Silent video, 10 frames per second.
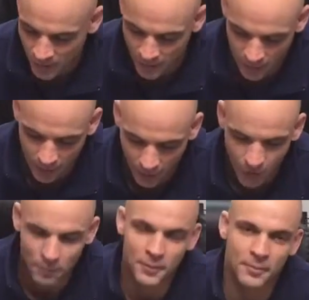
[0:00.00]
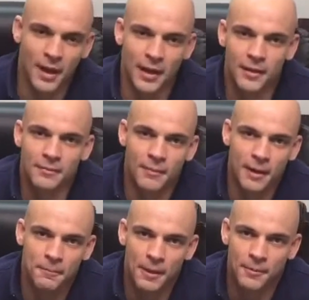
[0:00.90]
I opened
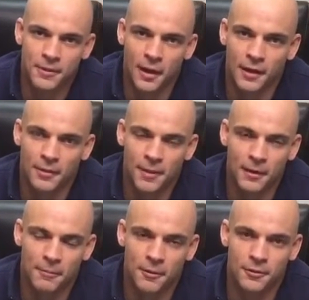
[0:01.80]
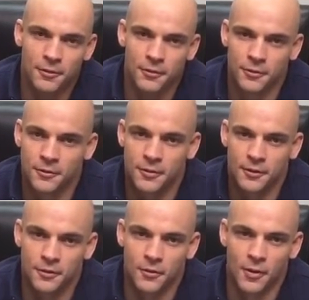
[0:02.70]
my paper talking about a personal
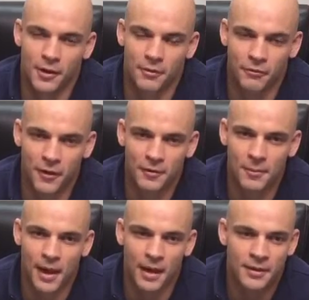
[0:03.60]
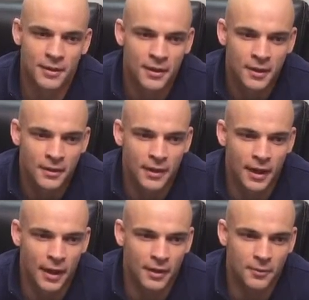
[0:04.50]
story of a friend of mine
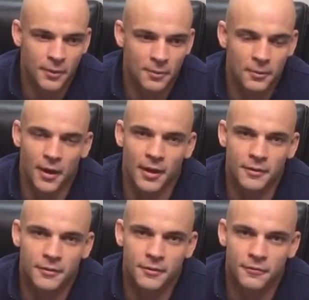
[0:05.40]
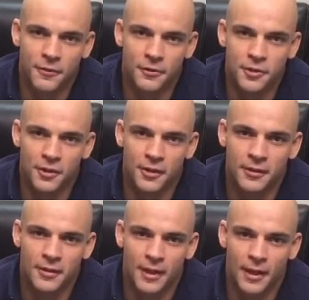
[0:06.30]
that had a real bright
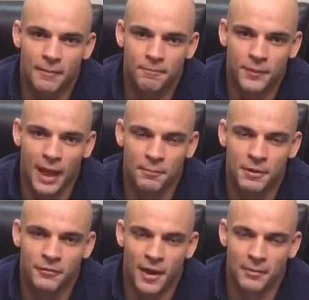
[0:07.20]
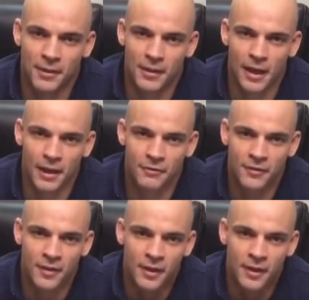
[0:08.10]
future, happy family life.